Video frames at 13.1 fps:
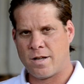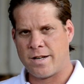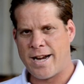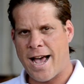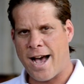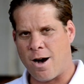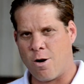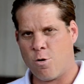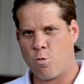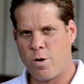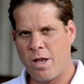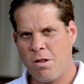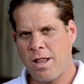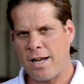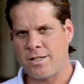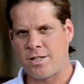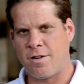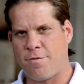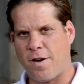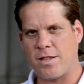Now, we'd like
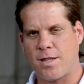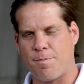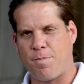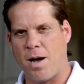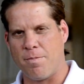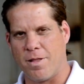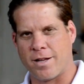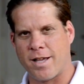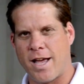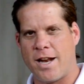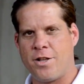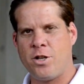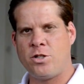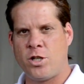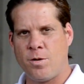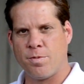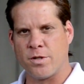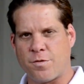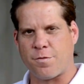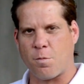to invite the public and
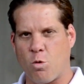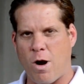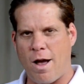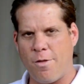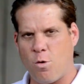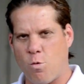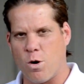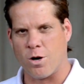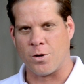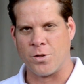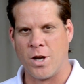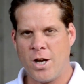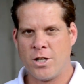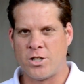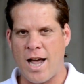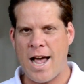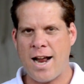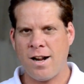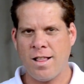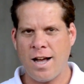YouTubers from around the world to
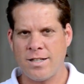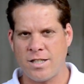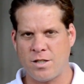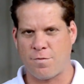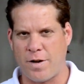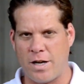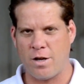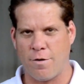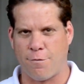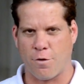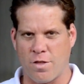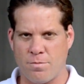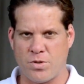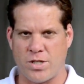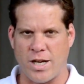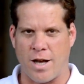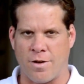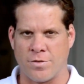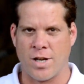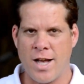analyze this video for
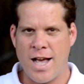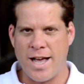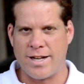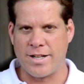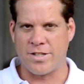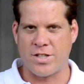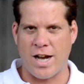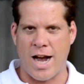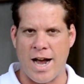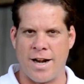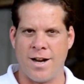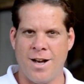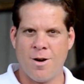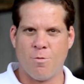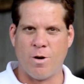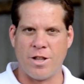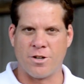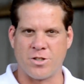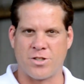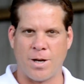themselves and decide
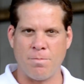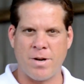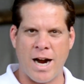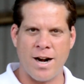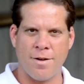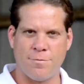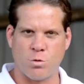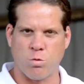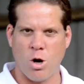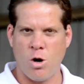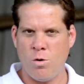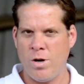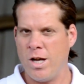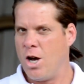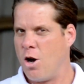whether it's some kind of drone